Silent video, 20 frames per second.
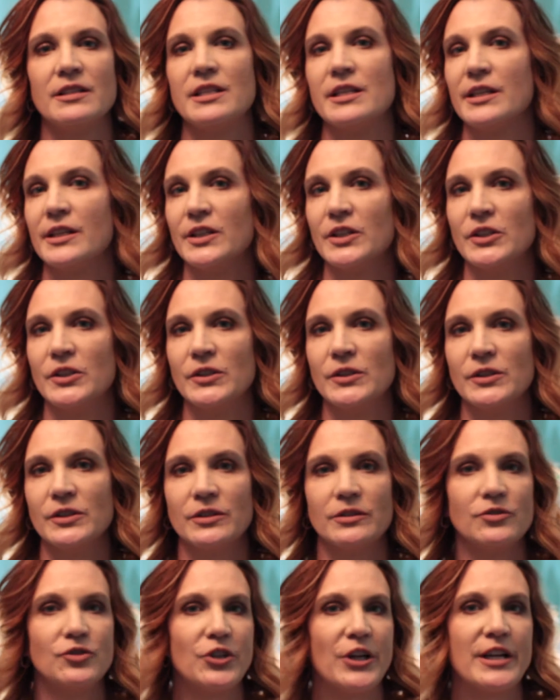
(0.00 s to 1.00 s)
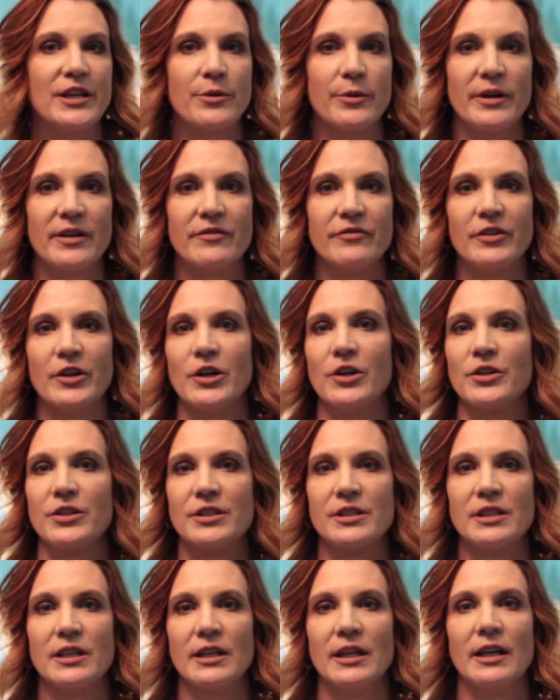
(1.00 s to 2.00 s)
till January
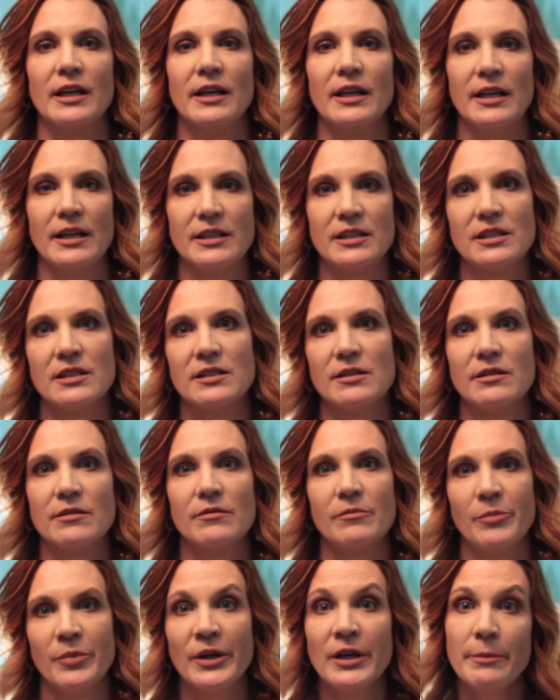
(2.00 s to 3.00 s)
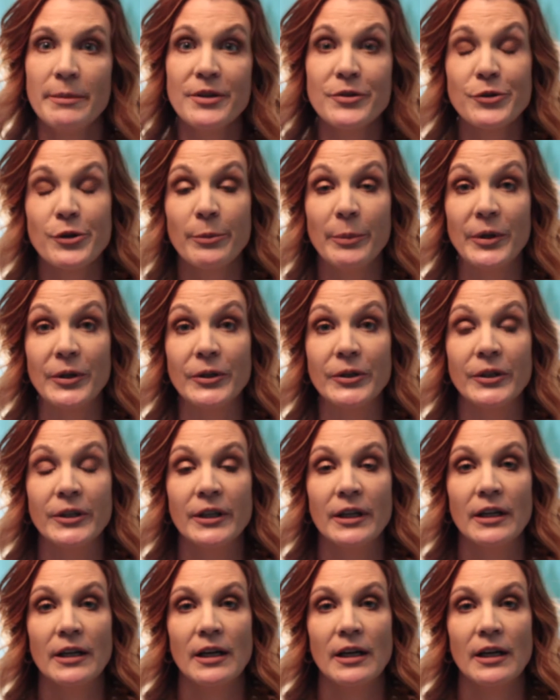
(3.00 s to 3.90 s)
1st, it's pretty miserable.